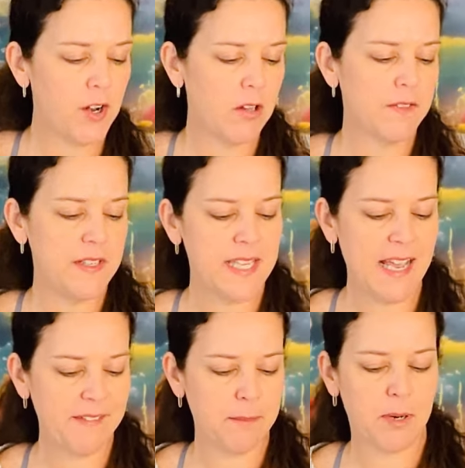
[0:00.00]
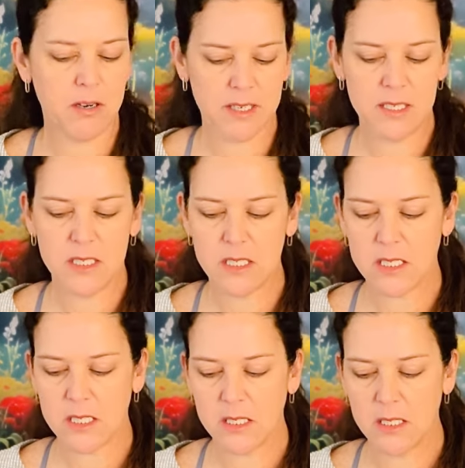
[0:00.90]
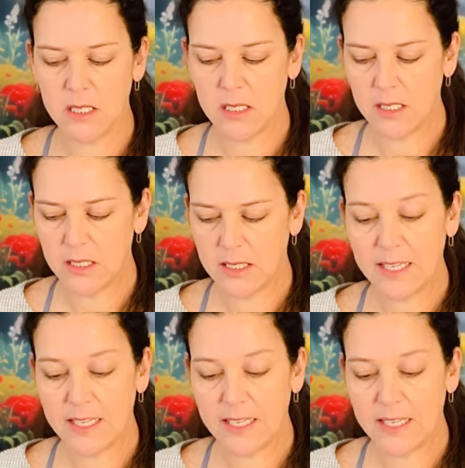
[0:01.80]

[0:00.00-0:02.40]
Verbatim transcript: all of these heavy burdens. I